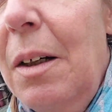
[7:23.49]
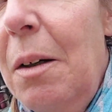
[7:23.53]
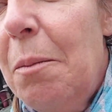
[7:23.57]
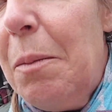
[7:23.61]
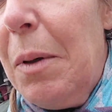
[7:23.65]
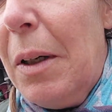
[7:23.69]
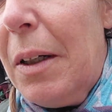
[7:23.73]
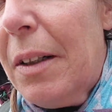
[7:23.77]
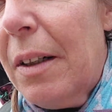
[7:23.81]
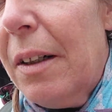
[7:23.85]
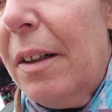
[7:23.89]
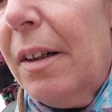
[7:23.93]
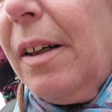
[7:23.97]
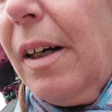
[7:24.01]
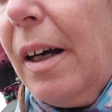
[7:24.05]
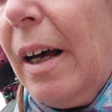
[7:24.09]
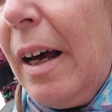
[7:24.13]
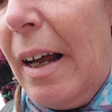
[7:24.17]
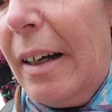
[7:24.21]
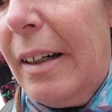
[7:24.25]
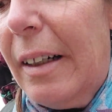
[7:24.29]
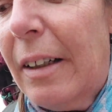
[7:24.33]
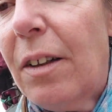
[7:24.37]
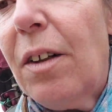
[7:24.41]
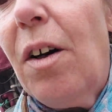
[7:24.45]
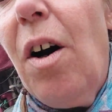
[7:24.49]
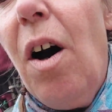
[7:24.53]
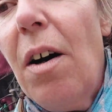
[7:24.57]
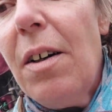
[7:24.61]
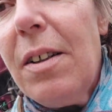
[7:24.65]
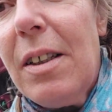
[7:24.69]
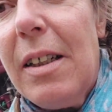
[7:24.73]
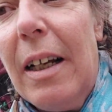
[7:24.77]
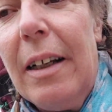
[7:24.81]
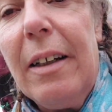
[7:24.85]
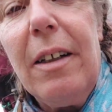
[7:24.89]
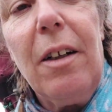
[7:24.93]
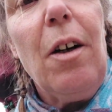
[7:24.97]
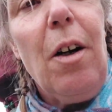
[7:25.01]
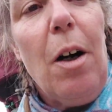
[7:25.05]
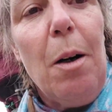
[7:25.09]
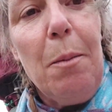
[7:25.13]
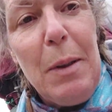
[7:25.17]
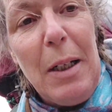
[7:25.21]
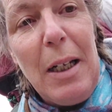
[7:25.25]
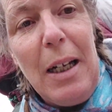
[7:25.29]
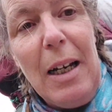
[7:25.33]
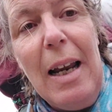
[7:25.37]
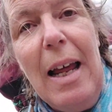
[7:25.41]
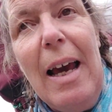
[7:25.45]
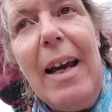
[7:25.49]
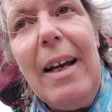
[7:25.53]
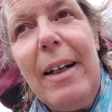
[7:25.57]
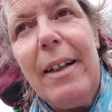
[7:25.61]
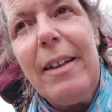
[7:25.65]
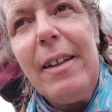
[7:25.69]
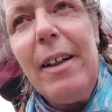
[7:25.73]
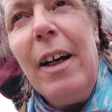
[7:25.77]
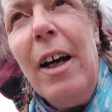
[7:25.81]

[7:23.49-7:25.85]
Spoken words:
But, and it cost like an arm and a leg.